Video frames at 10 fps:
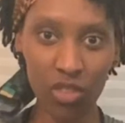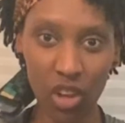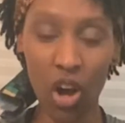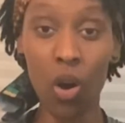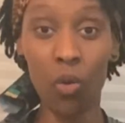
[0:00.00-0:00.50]

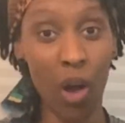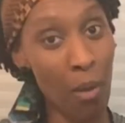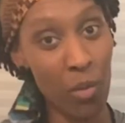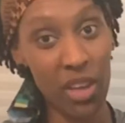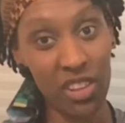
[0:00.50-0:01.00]
"Oh,
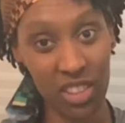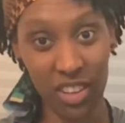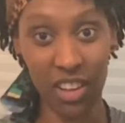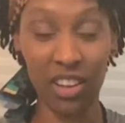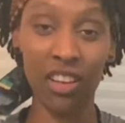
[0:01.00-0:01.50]
I'm with
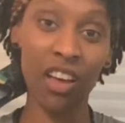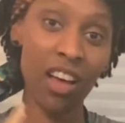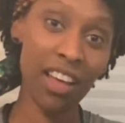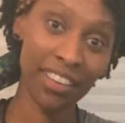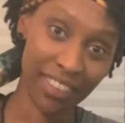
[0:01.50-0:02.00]

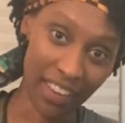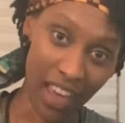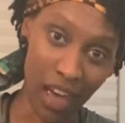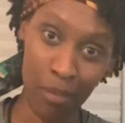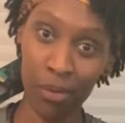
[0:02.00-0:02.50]

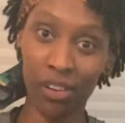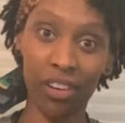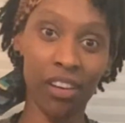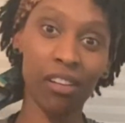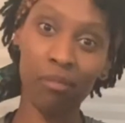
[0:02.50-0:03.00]

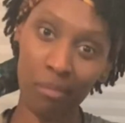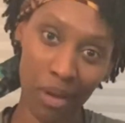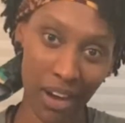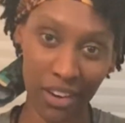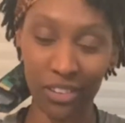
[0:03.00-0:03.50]
Tama,
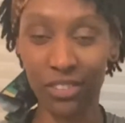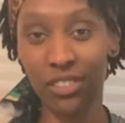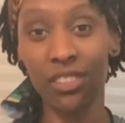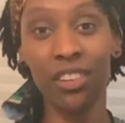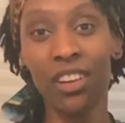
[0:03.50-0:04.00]

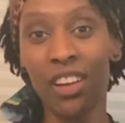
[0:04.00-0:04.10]
Meinl,